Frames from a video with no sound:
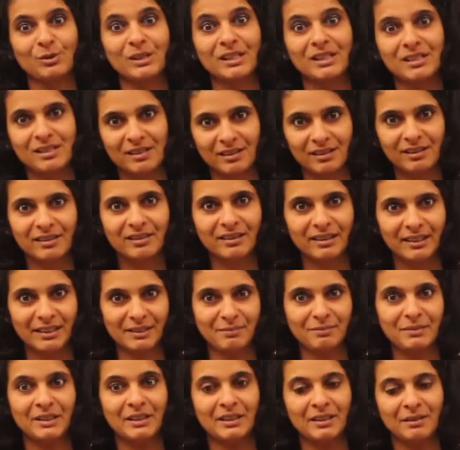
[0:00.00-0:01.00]
to
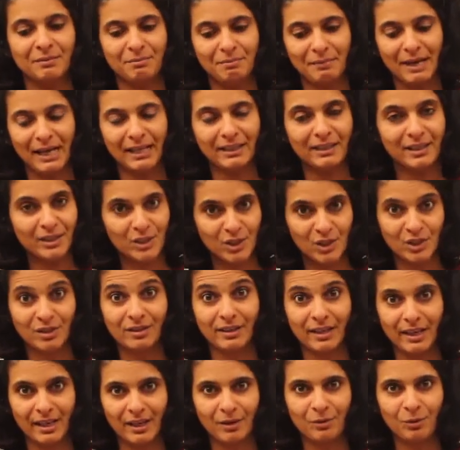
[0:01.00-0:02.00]
internally manage
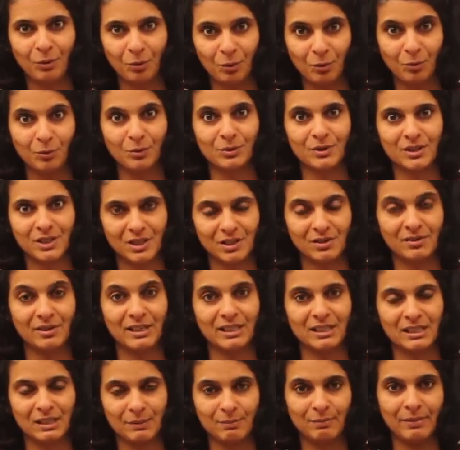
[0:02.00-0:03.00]
their own
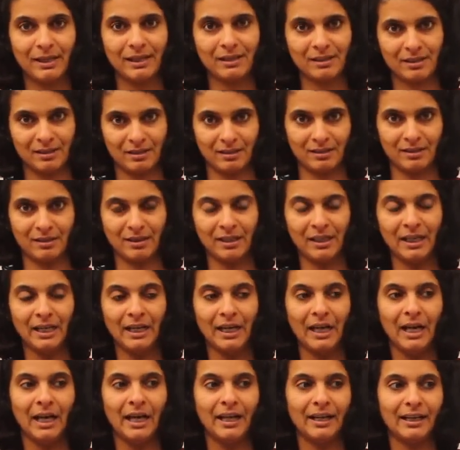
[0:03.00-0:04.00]
stress better.
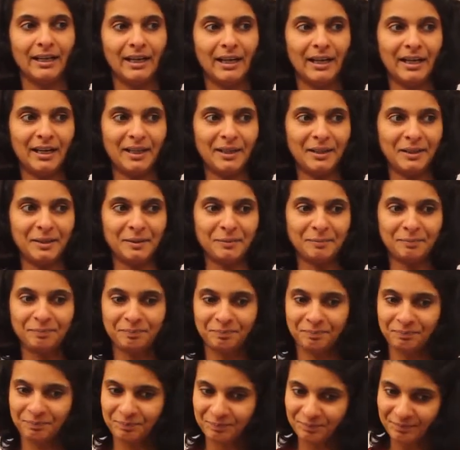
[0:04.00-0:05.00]

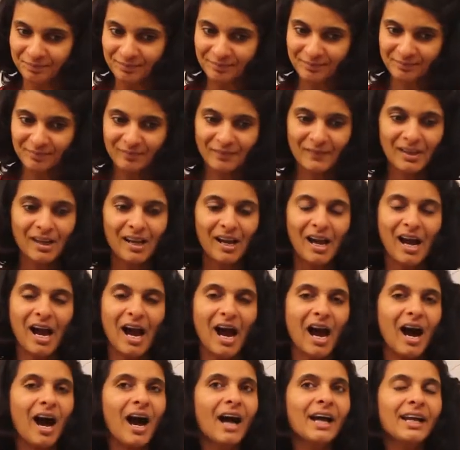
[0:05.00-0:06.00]

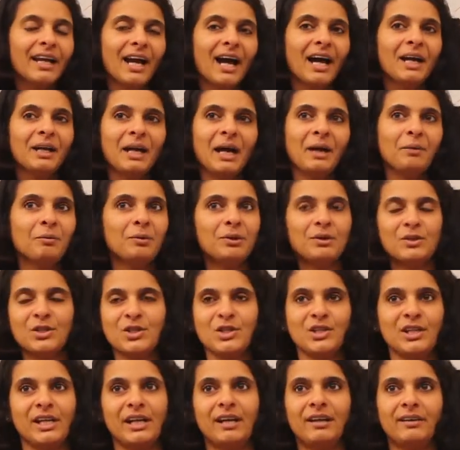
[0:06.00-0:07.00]
I want to
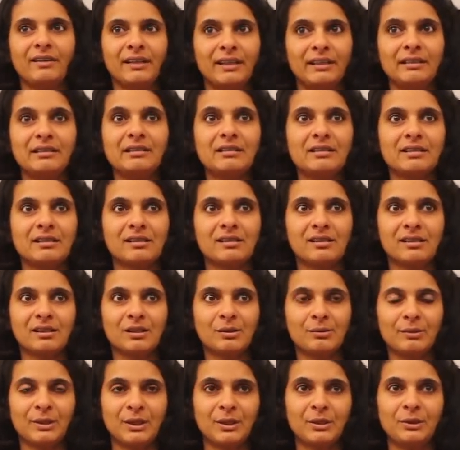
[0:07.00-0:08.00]
share an
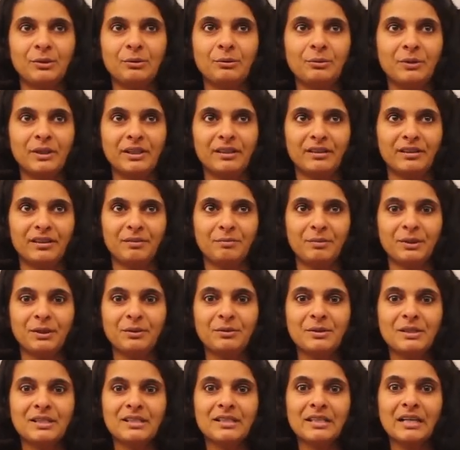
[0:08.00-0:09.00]
incident with you here,
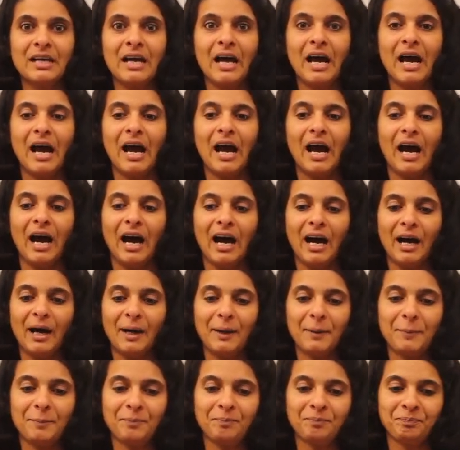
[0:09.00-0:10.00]
because
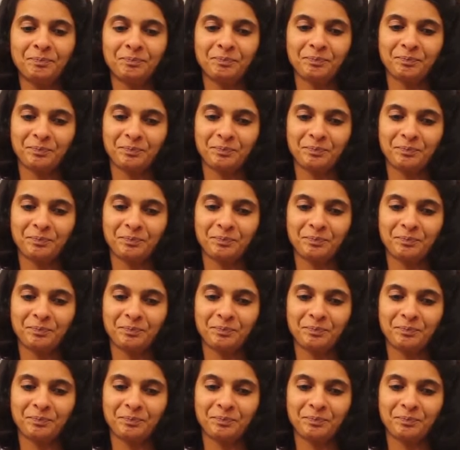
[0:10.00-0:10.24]
I